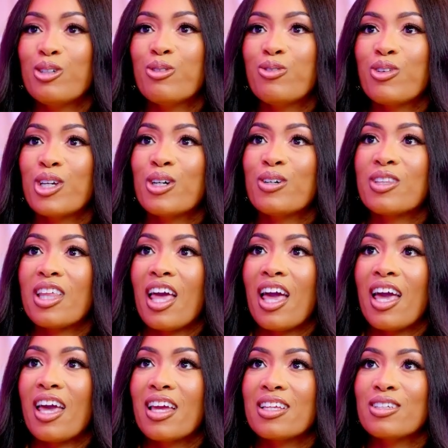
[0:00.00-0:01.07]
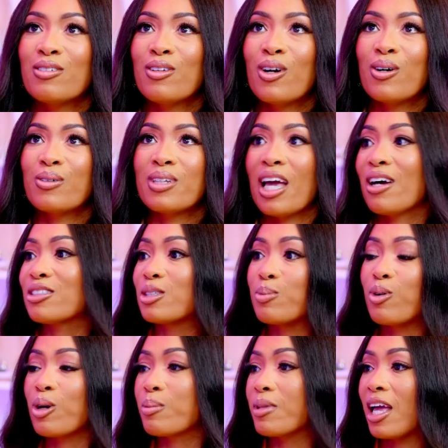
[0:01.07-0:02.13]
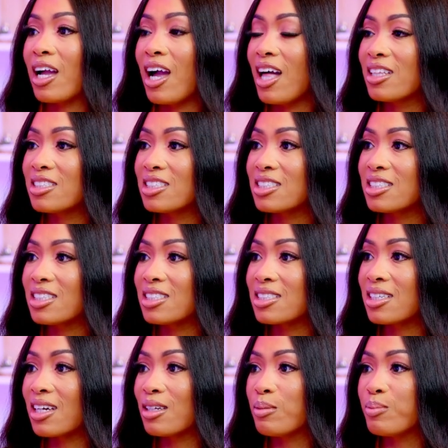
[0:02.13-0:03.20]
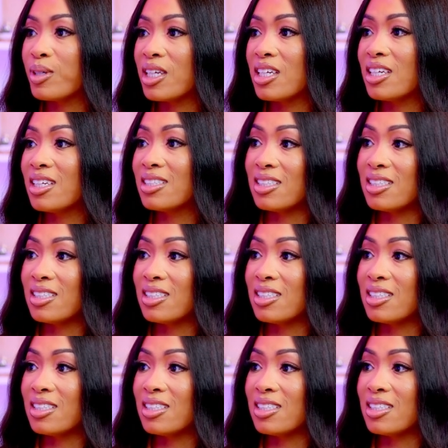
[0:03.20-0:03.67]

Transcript: you feel that, now Support Black Colleges is going to be